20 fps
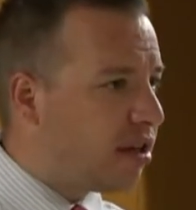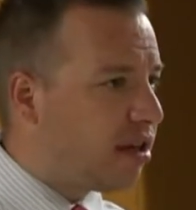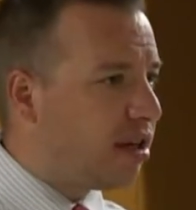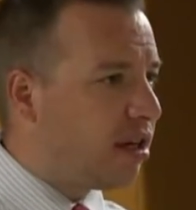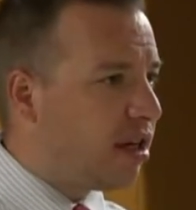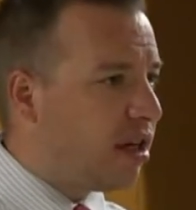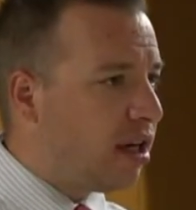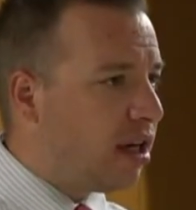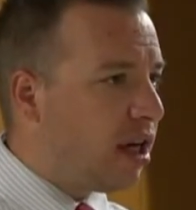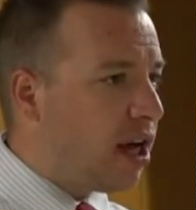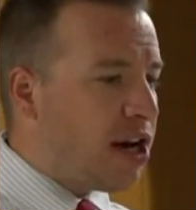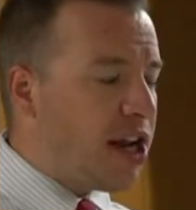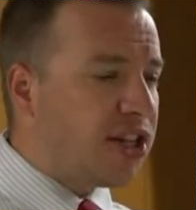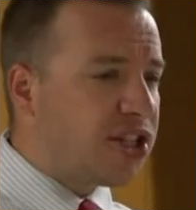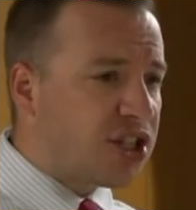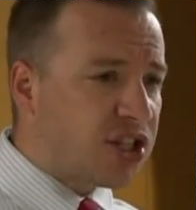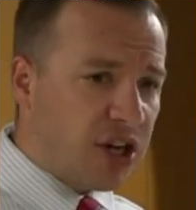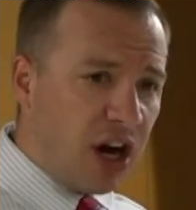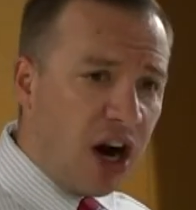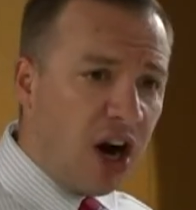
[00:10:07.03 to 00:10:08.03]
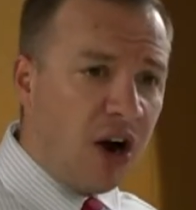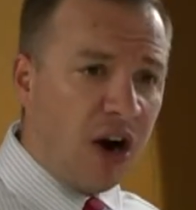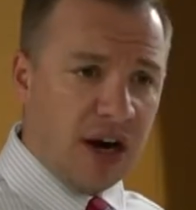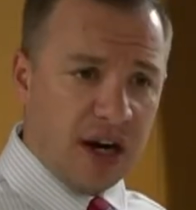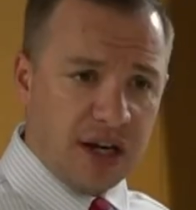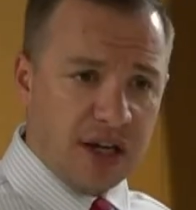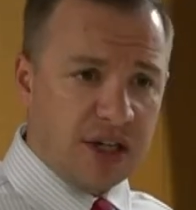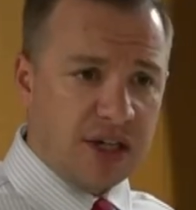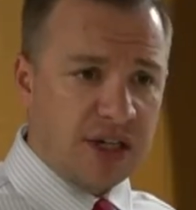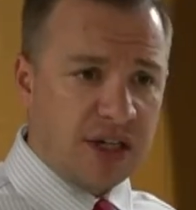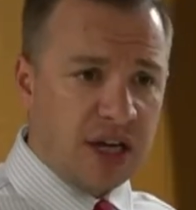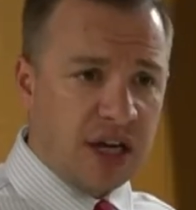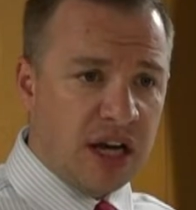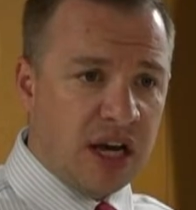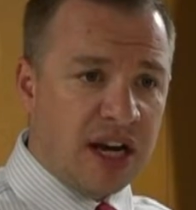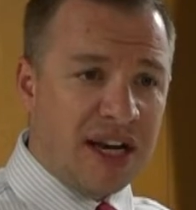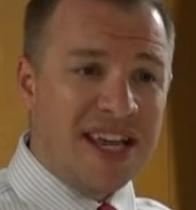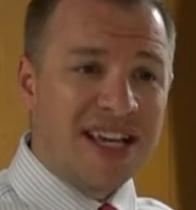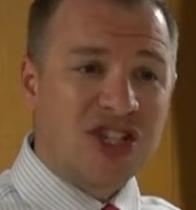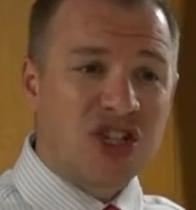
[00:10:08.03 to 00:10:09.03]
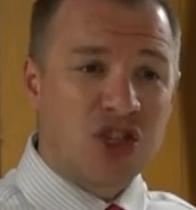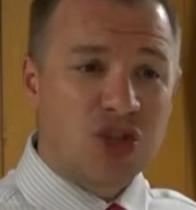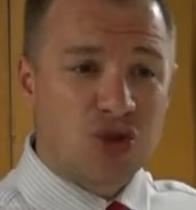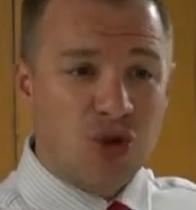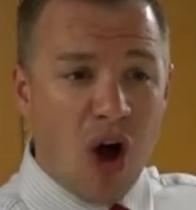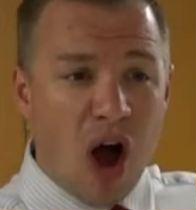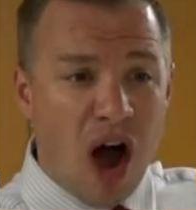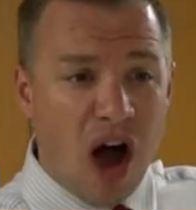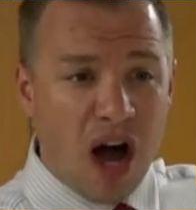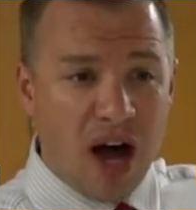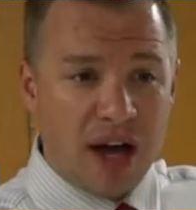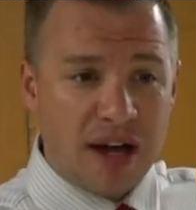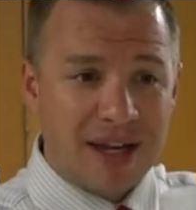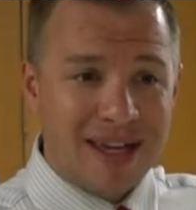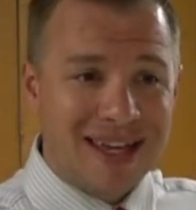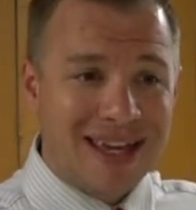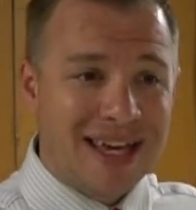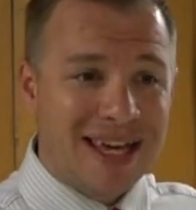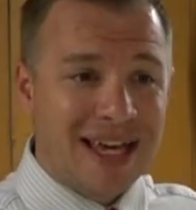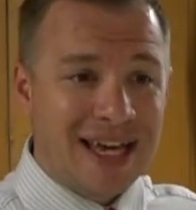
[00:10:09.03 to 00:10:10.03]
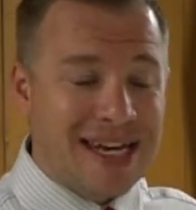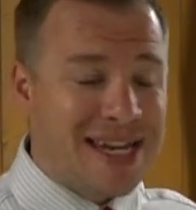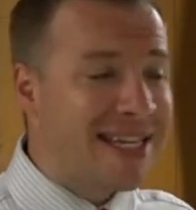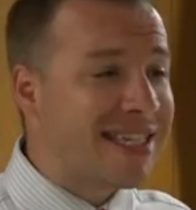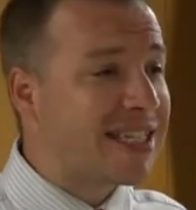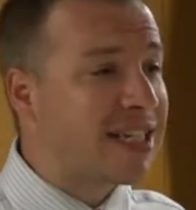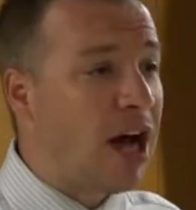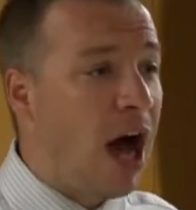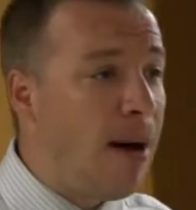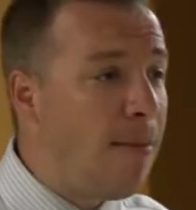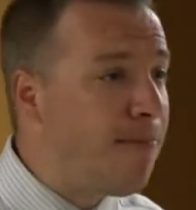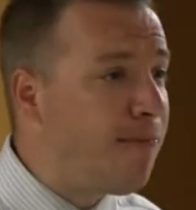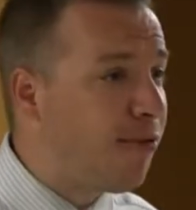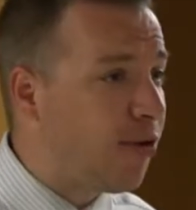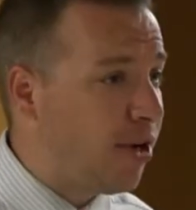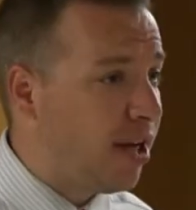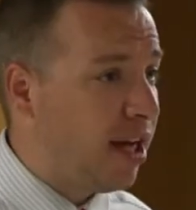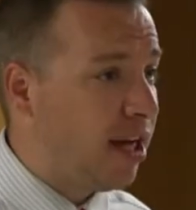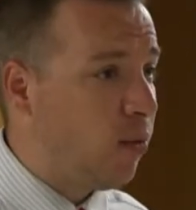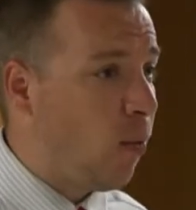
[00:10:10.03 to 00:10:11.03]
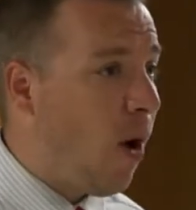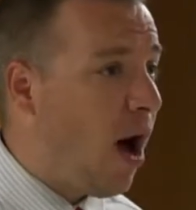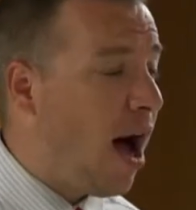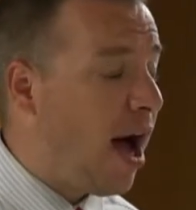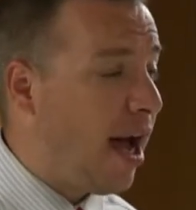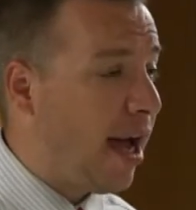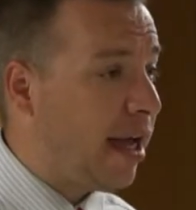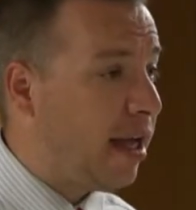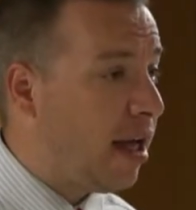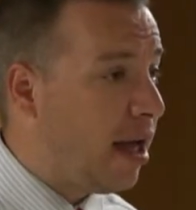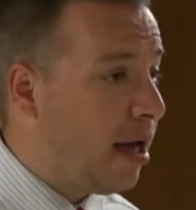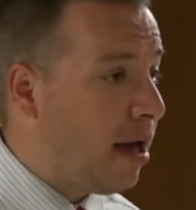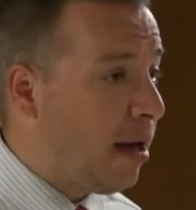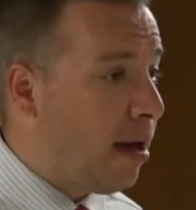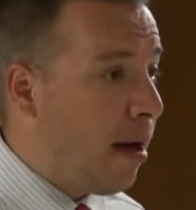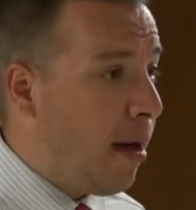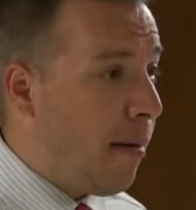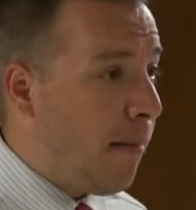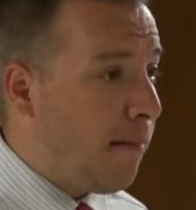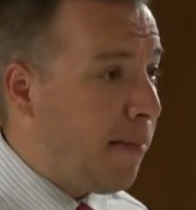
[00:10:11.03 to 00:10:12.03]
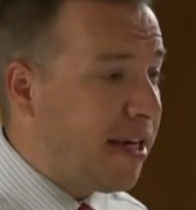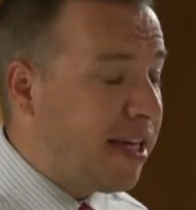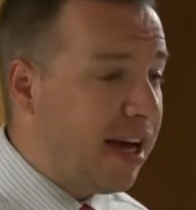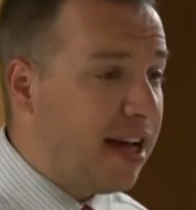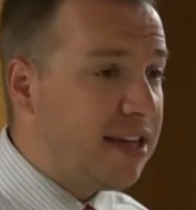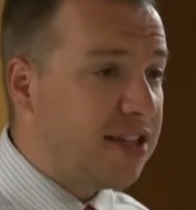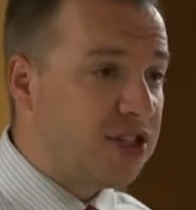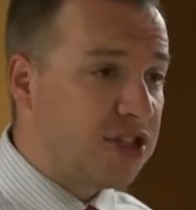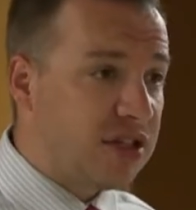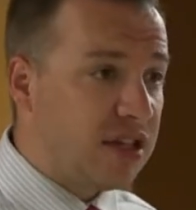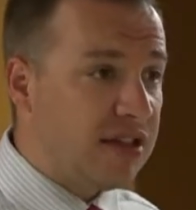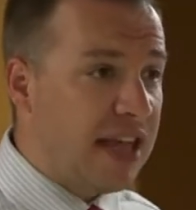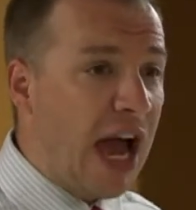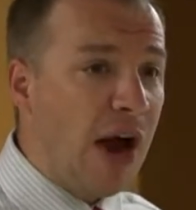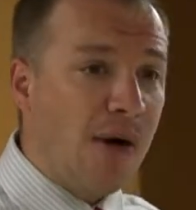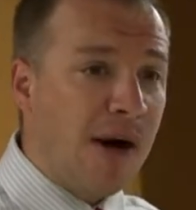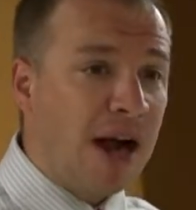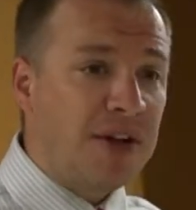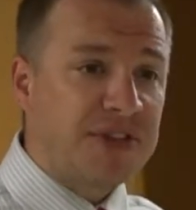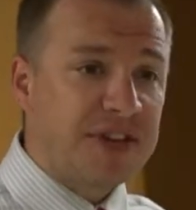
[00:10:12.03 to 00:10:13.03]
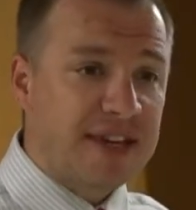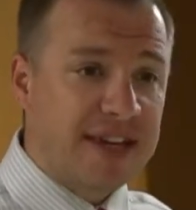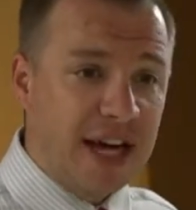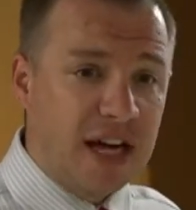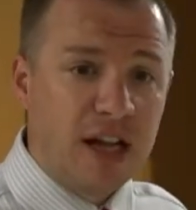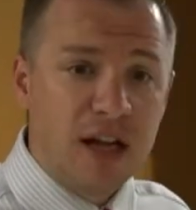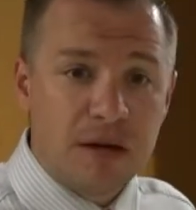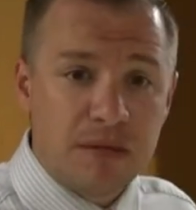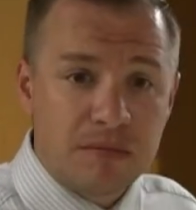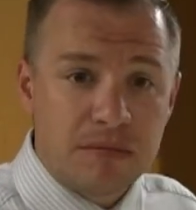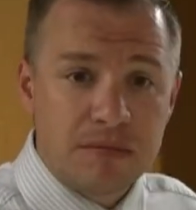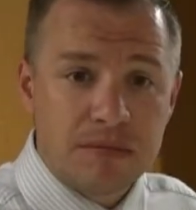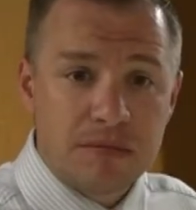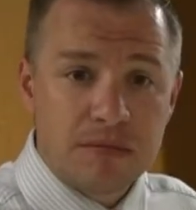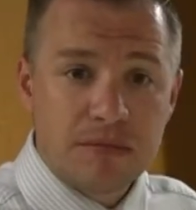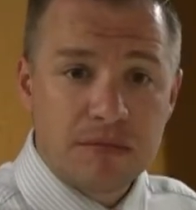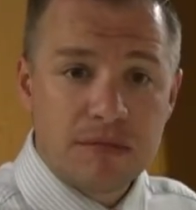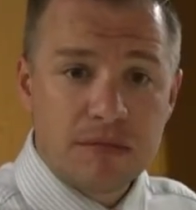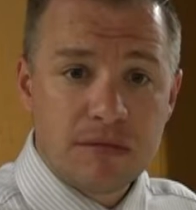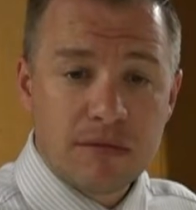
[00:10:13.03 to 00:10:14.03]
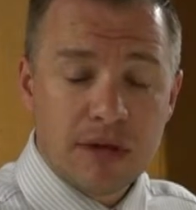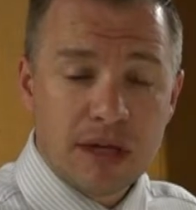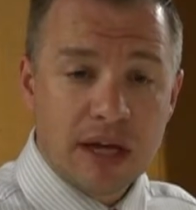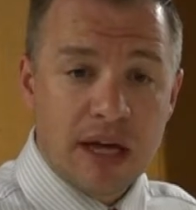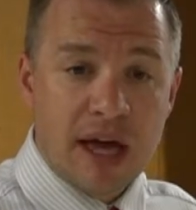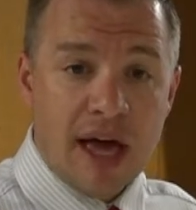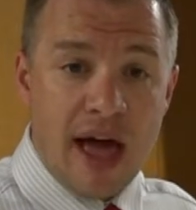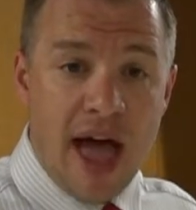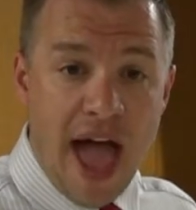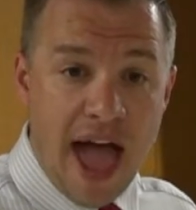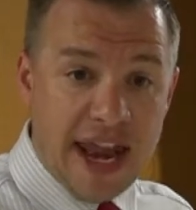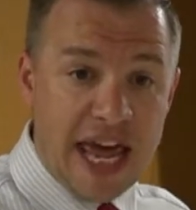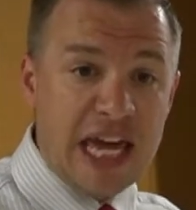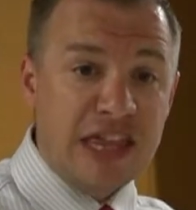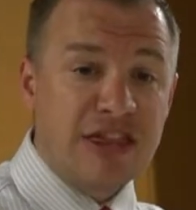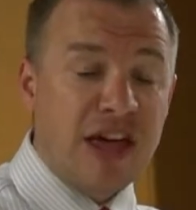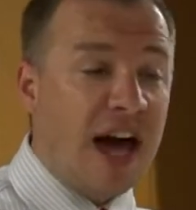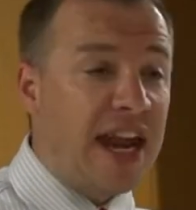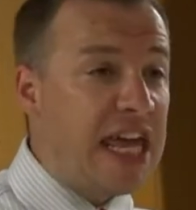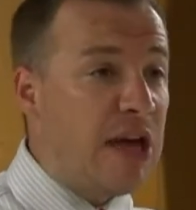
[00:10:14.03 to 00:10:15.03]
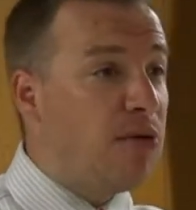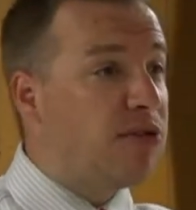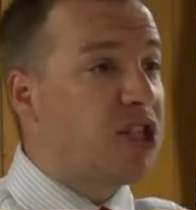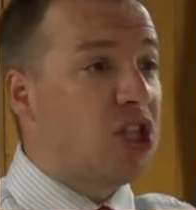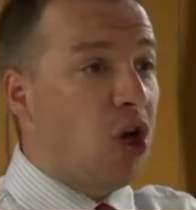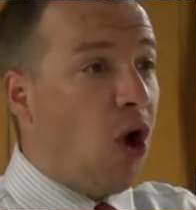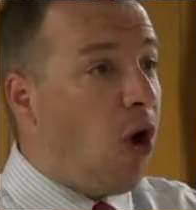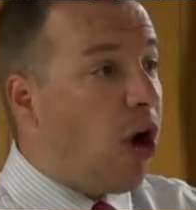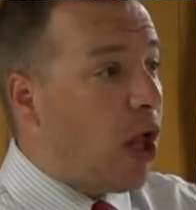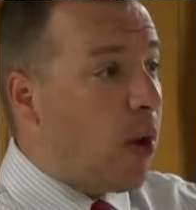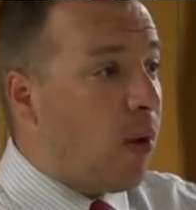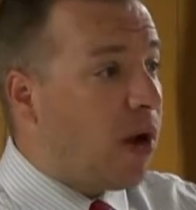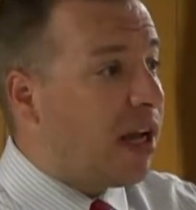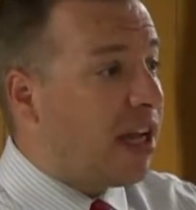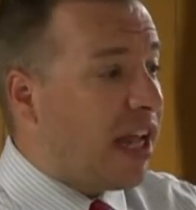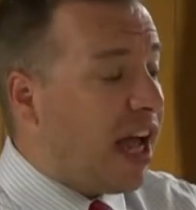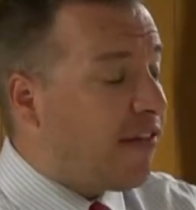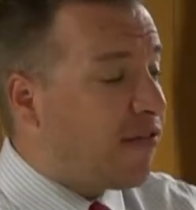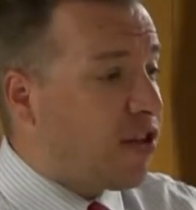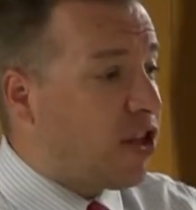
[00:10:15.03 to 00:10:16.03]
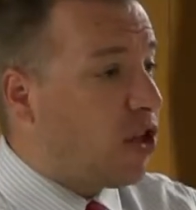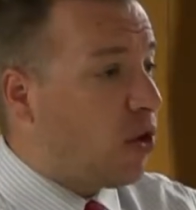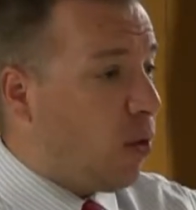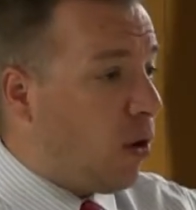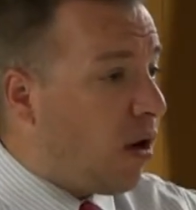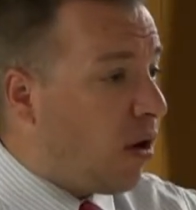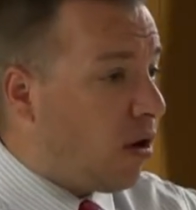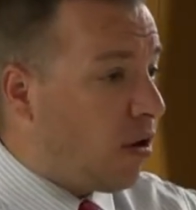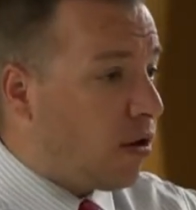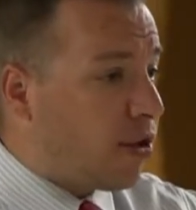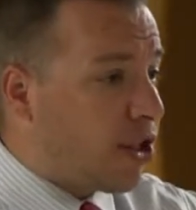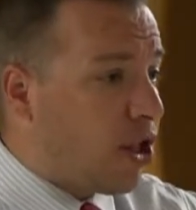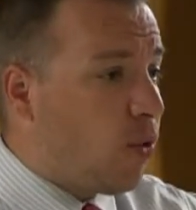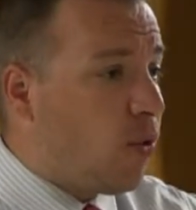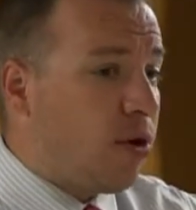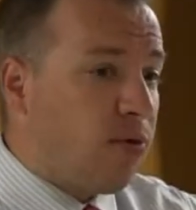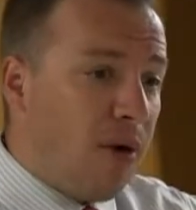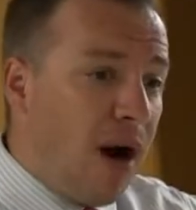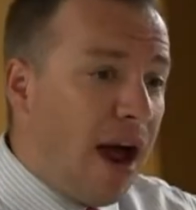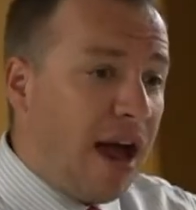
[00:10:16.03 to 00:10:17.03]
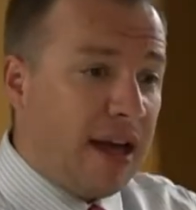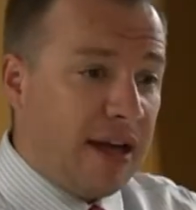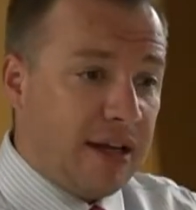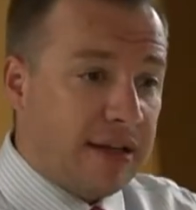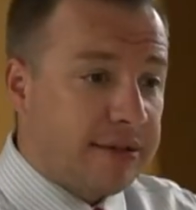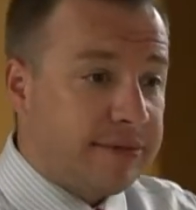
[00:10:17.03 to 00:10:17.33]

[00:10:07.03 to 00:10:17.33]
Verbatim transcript: Yeah. discouraged, distraught, yeah. discomforted. Why? Because they were out to kill him. And he thought he was the only won left in the world doing right.